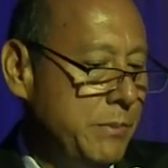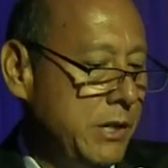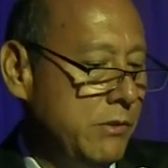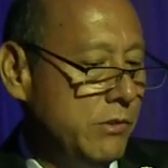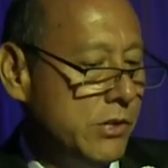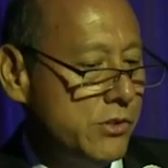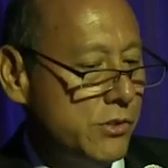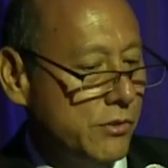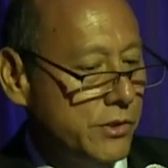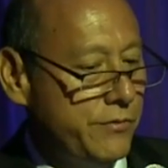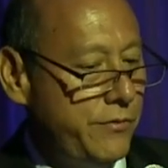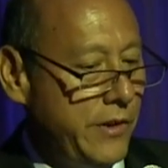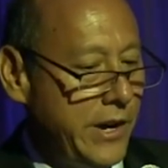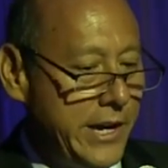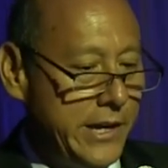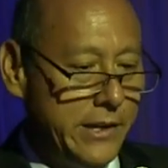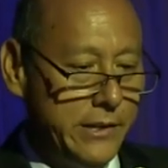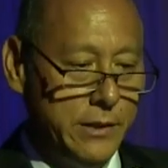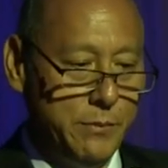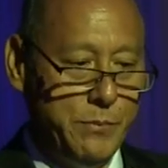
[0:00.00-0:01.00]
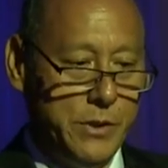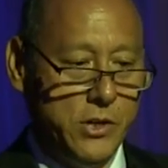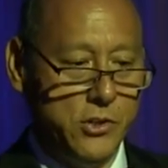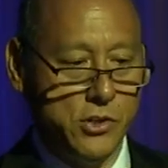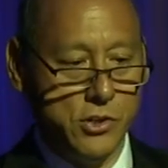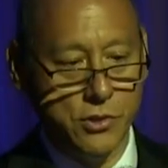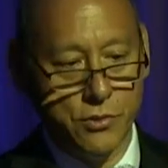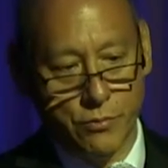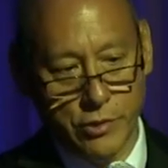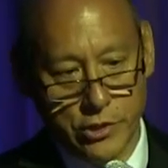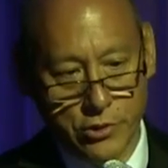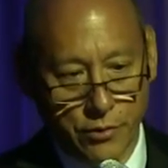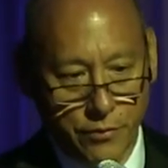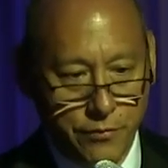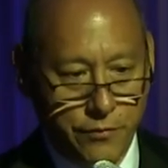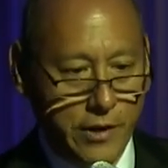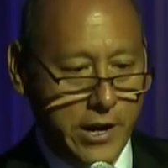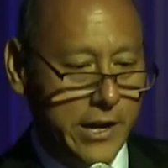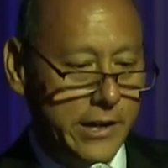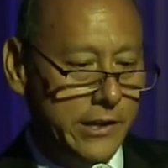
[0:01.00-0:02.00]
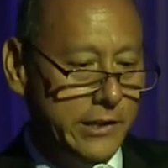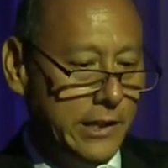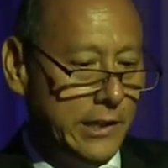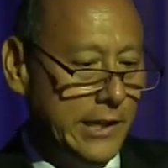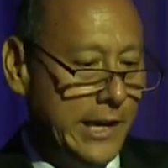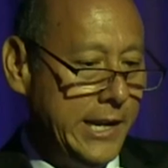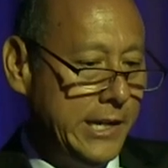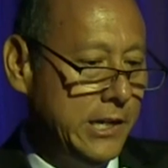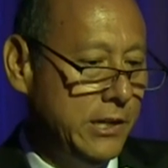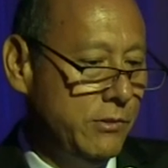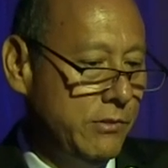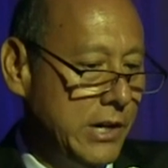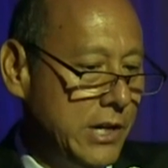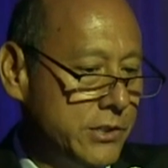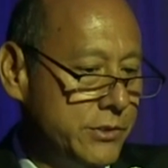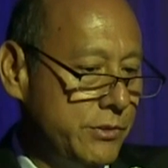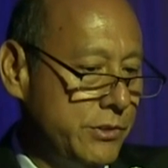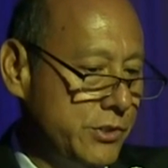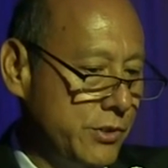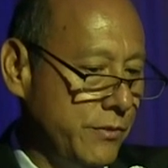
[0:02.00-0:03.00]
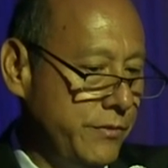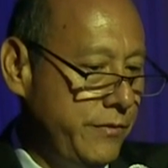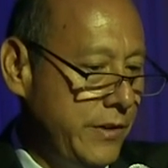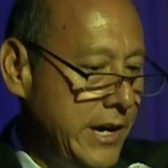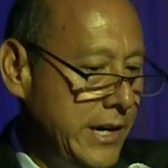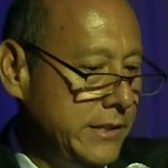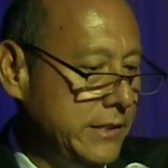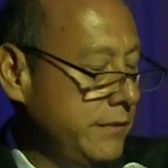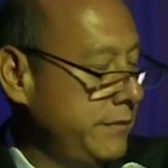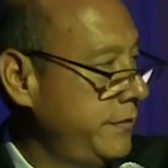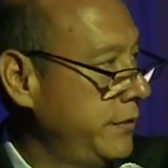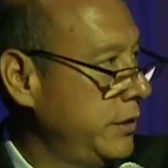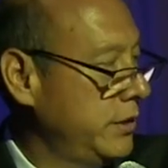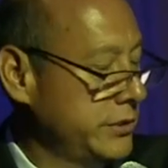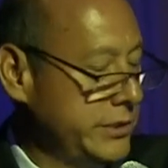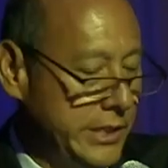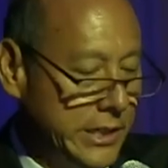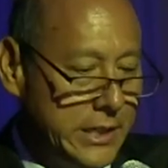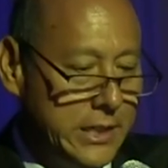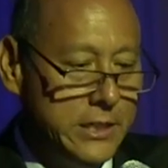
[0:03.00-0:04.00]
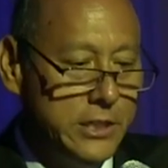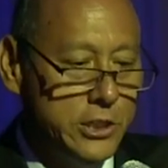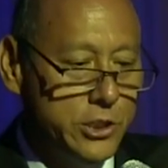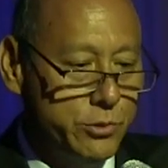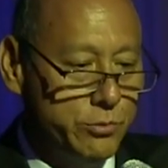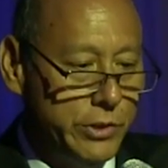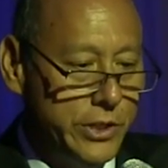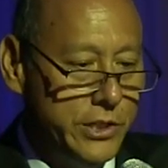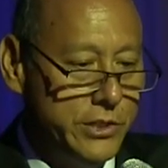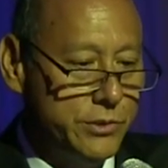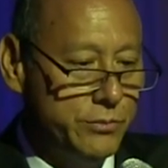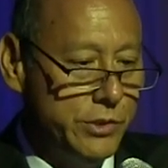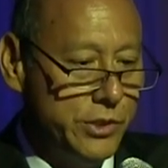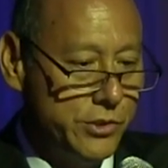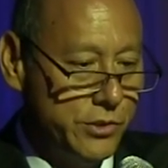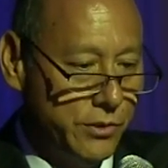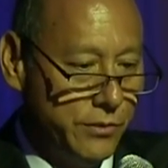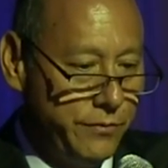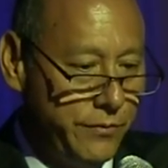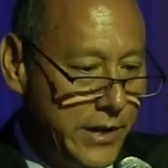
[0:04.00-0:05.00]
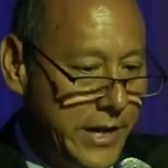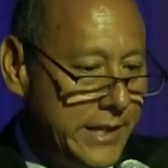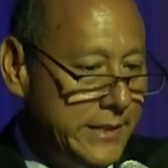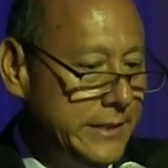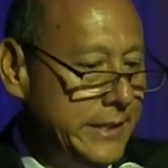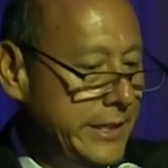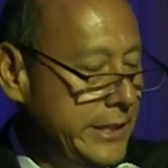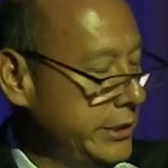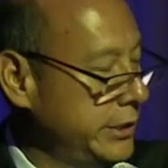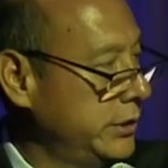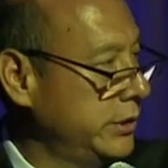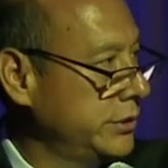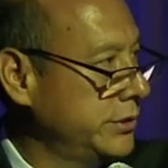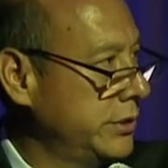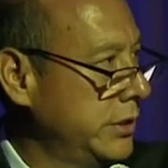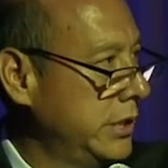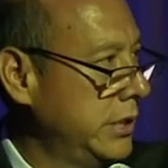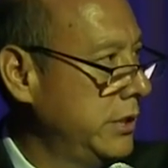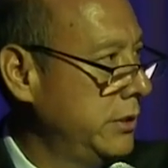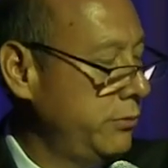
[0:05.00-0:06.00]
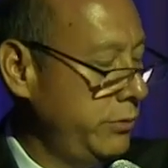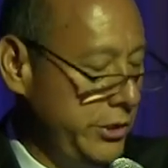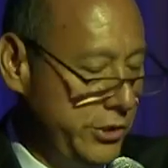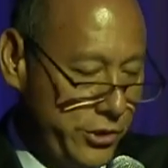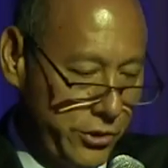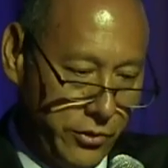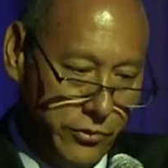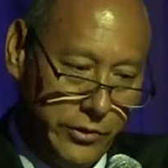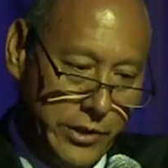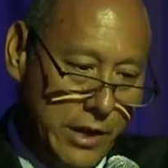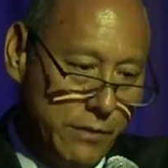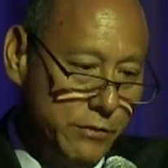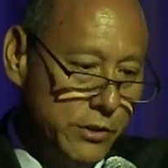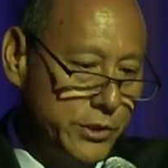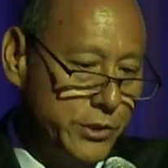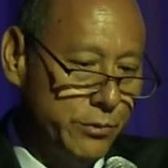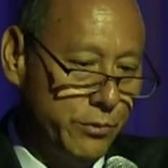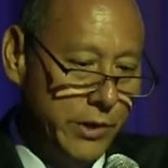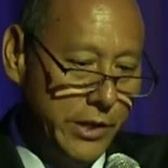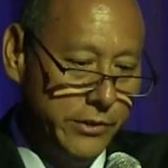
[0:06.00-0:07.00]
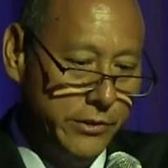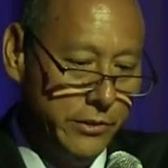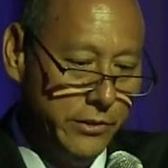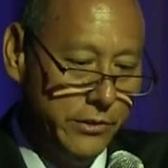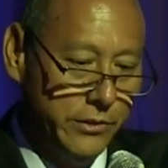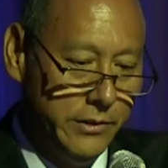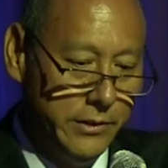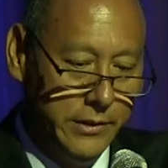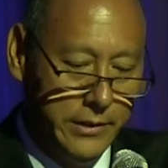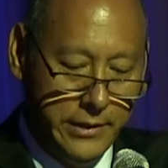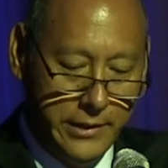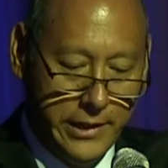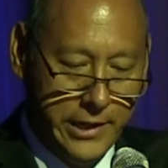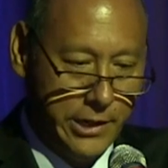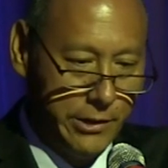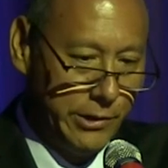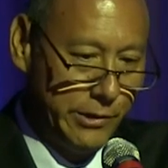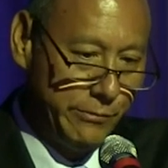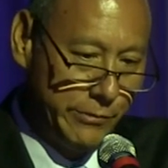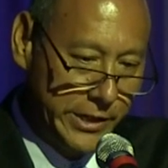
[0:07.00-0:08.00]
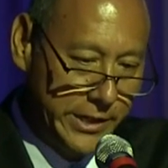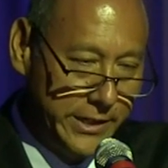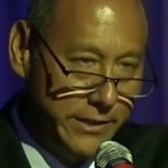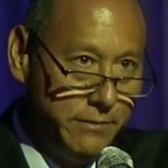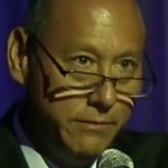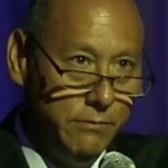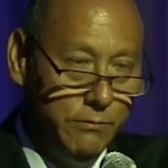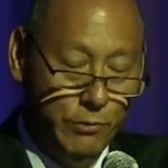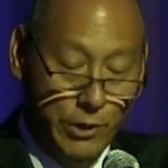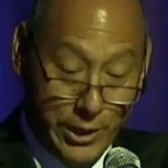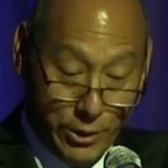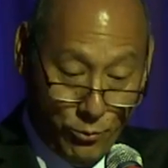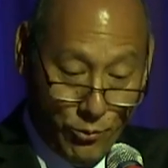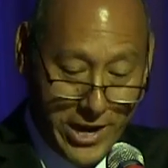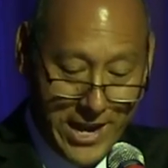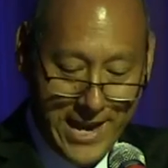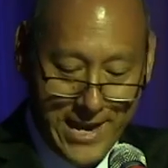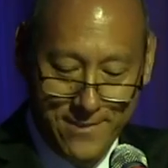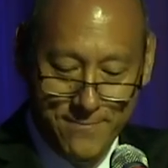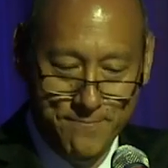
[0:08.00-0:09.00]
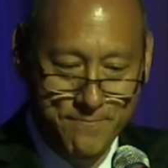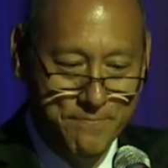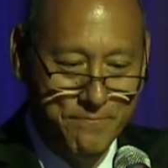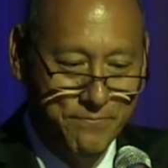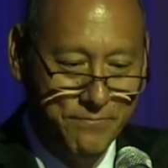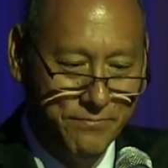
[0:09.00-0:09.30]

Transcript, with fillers: may be, we shall fight on the beaches, we shall fight on the landing grounds, we shall fight in the fields and in the streets, we shall fight in the hills, we shall never surrender. Harry Reid, run away.